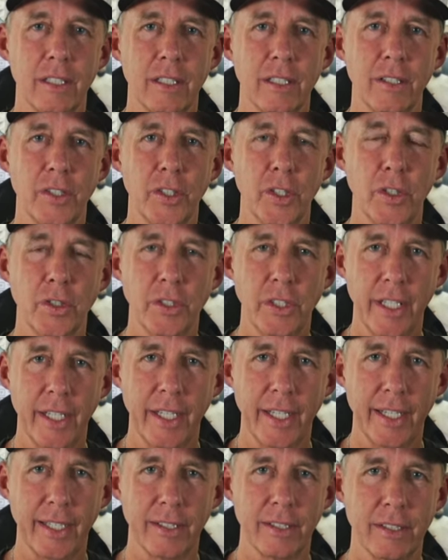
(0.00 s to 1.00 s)
Your
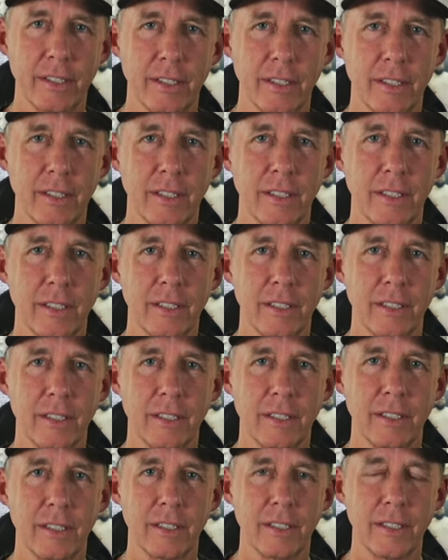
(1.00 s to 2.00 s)
cheeks
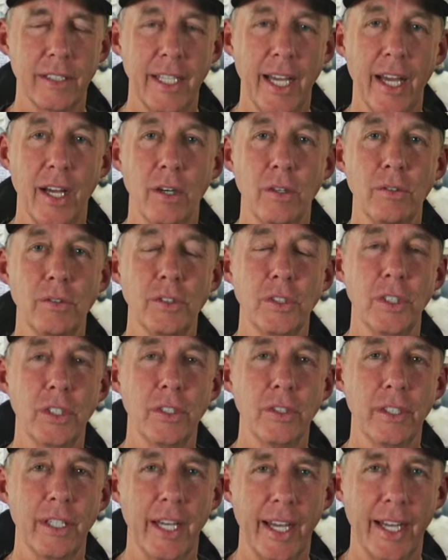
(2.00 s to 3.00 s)
down to
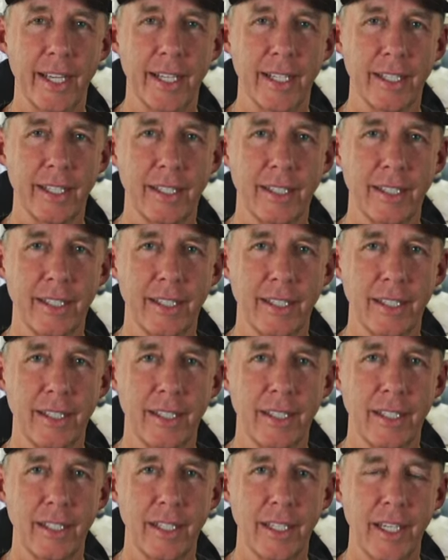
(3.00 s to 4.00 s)
your neck
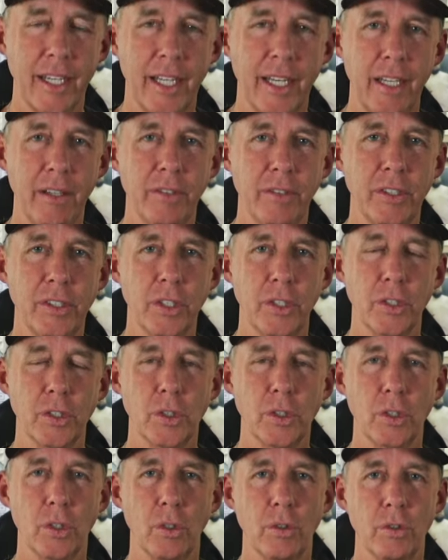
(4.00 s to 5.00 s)
and even to your
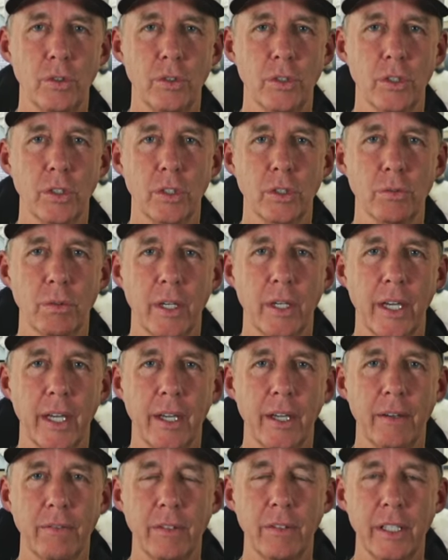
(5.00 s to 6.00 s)
shoulders, where
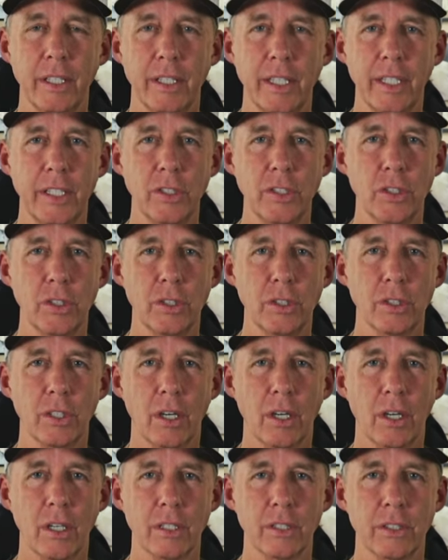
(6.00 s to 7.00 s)
everything just
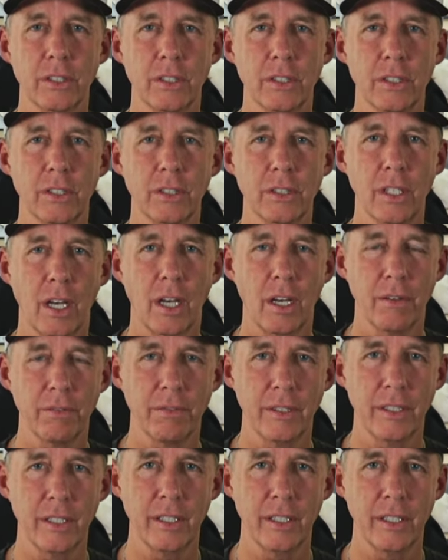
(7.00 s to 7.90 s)
starts to soften.